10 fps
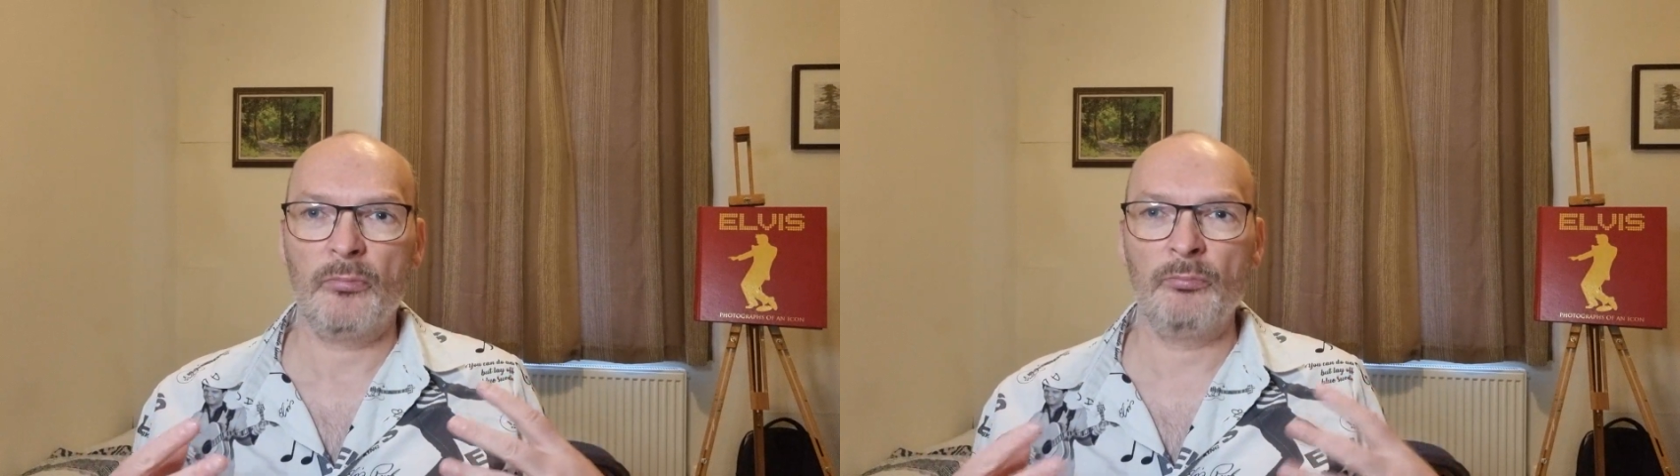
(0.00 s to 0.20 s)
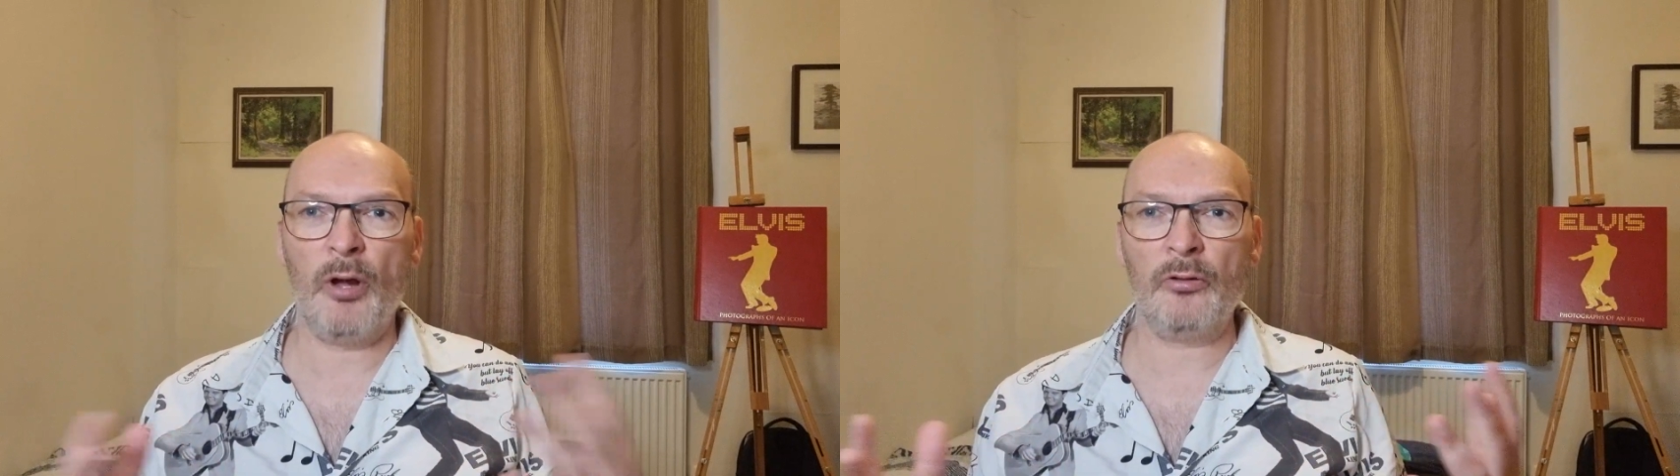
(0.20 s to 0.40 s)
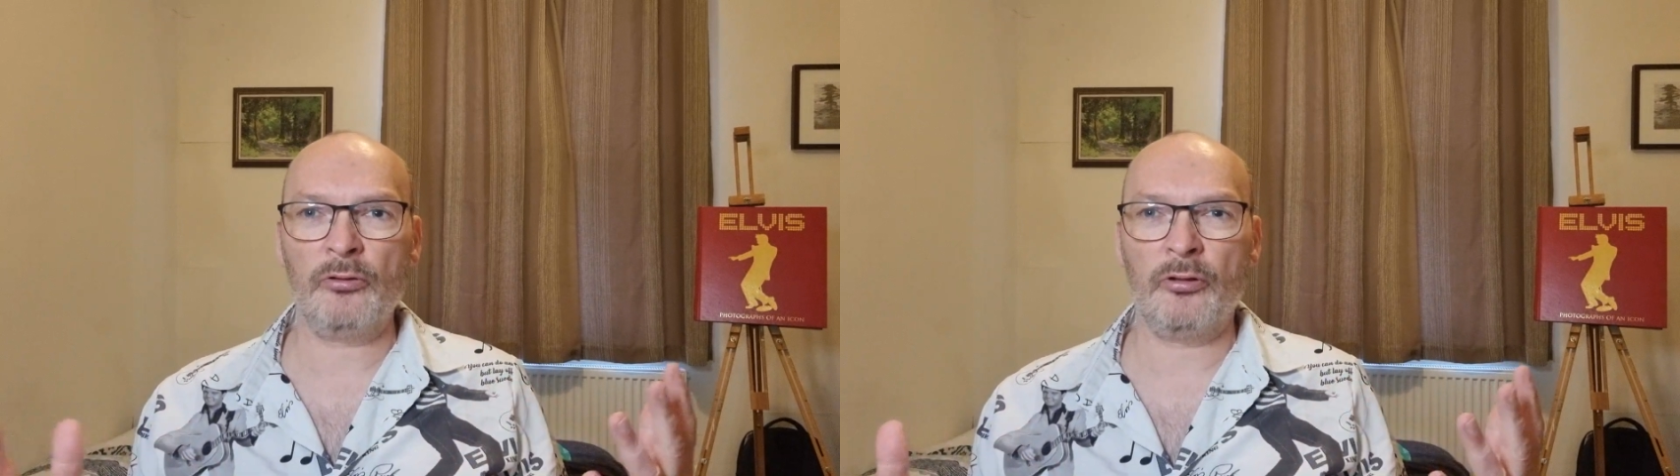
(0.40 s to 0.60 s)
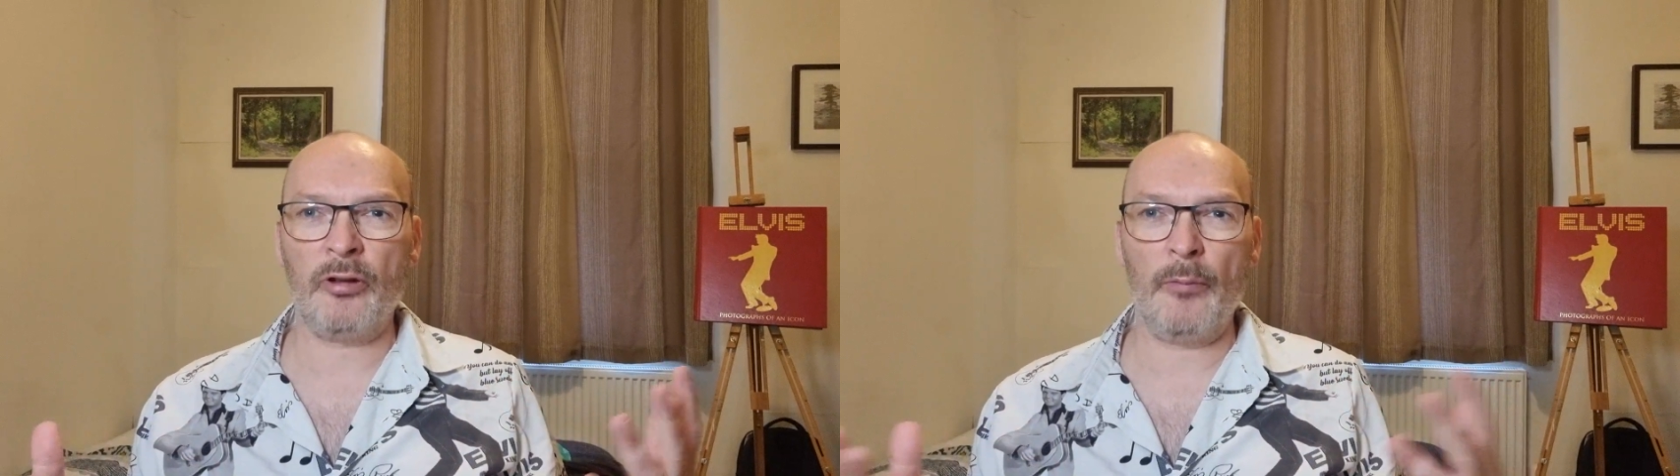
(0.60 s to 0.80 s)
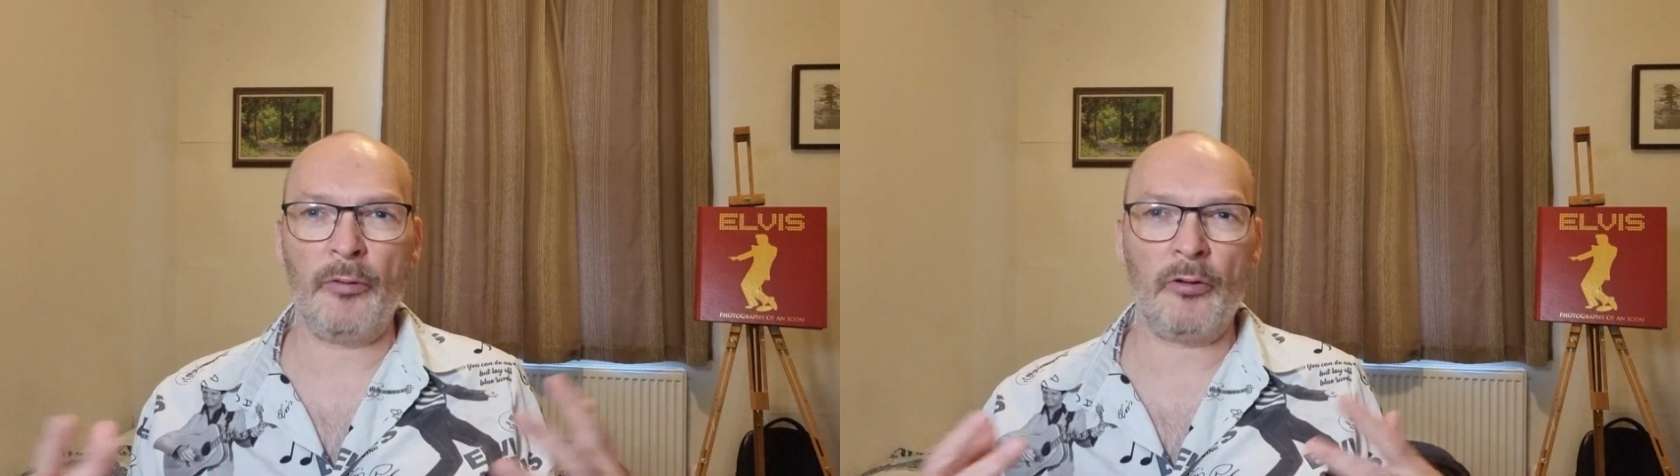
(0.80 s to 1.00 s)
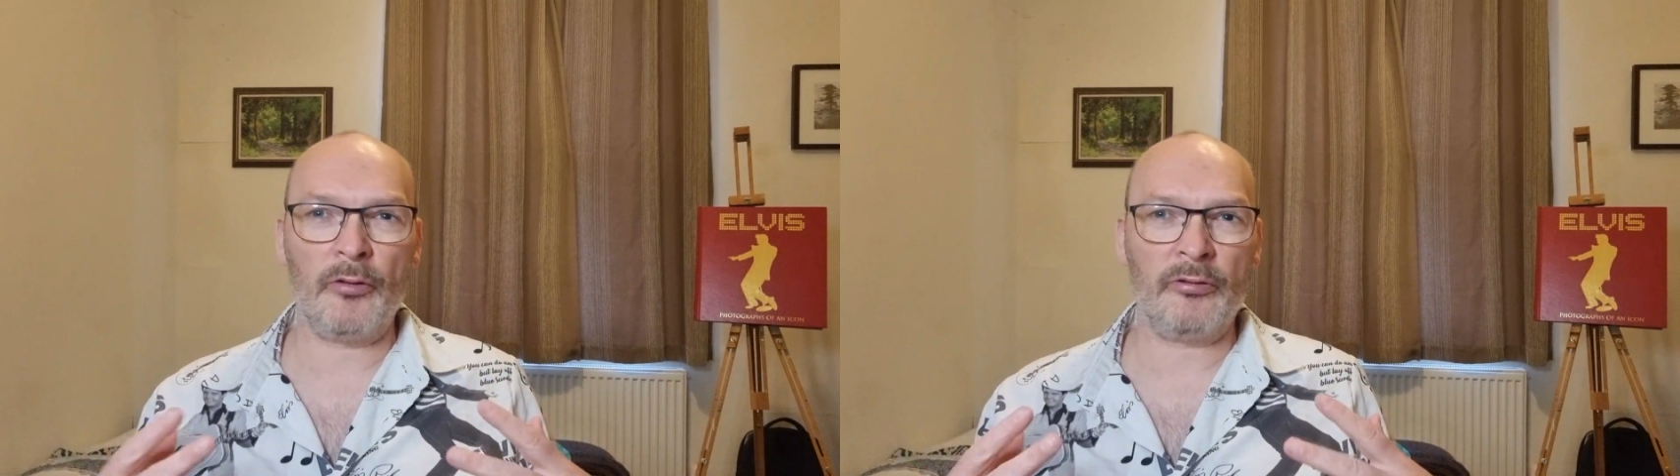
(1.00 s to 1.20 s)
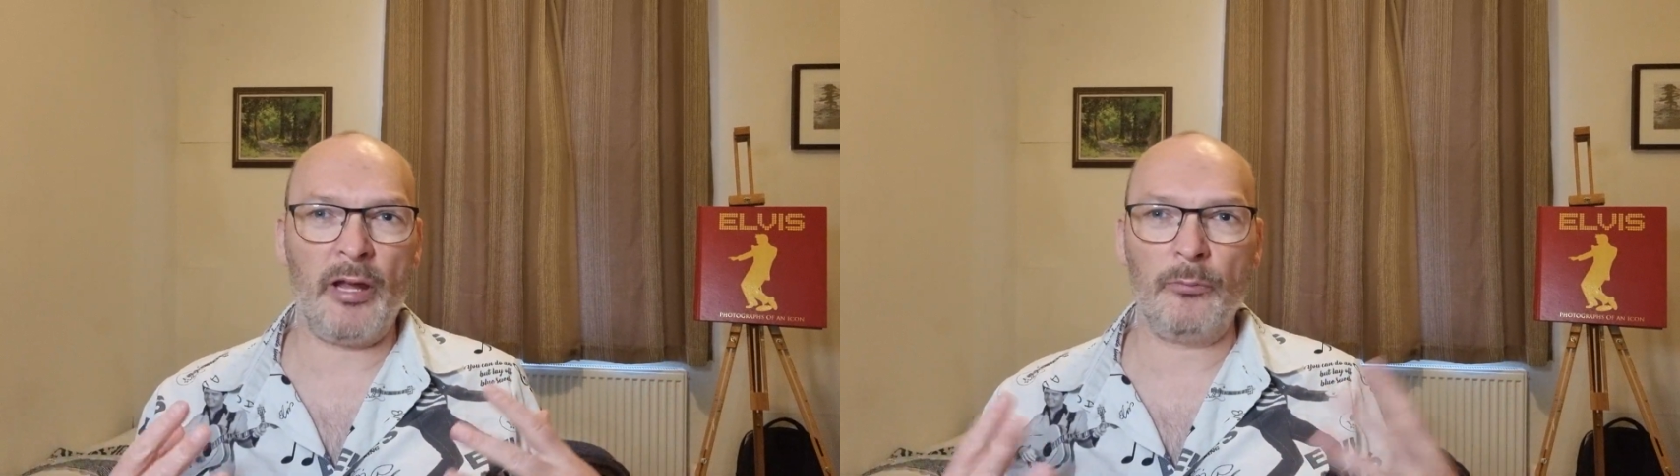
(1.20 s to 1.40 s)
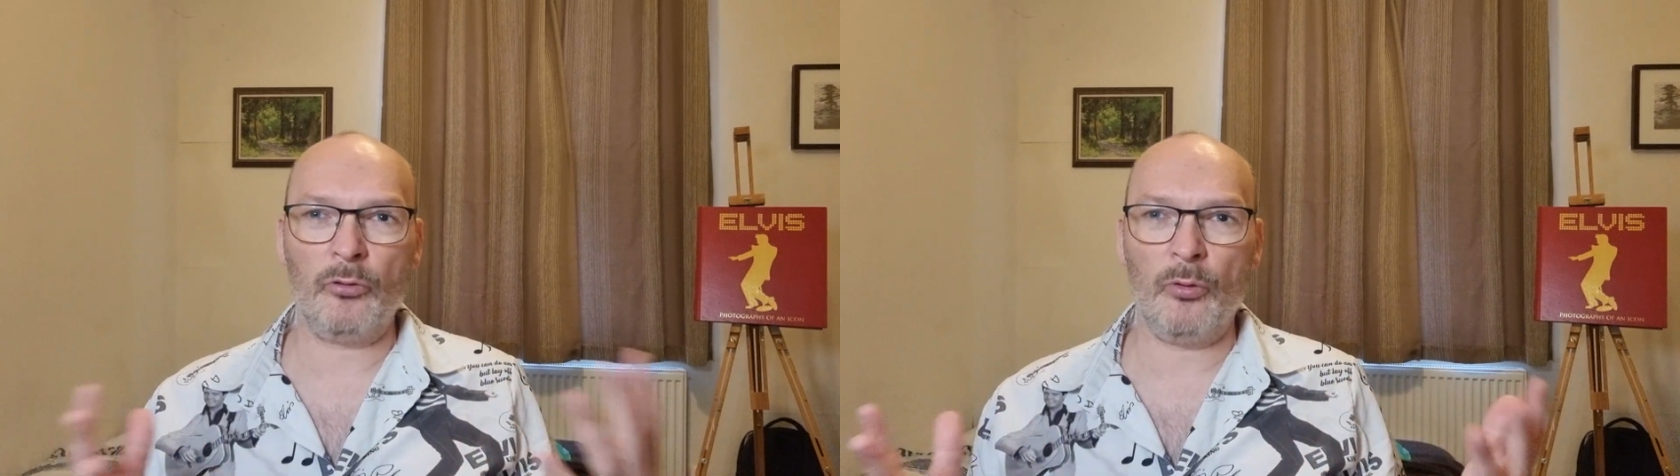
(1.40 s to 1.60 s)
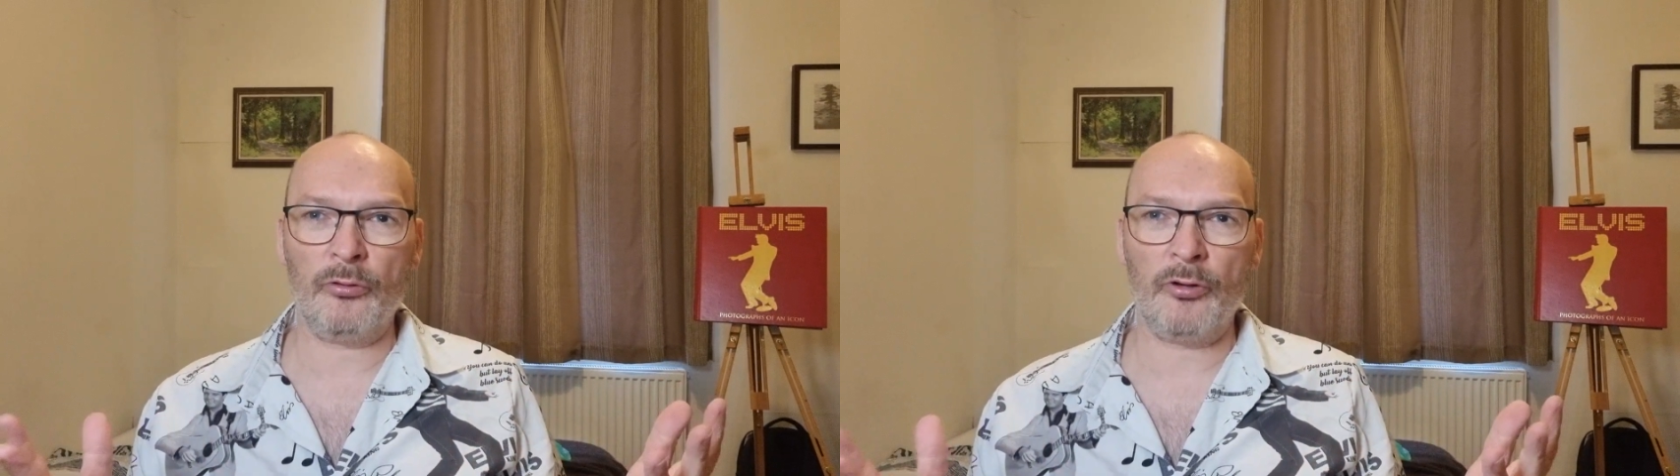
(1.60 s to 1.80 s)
most of the time they've got the same sort of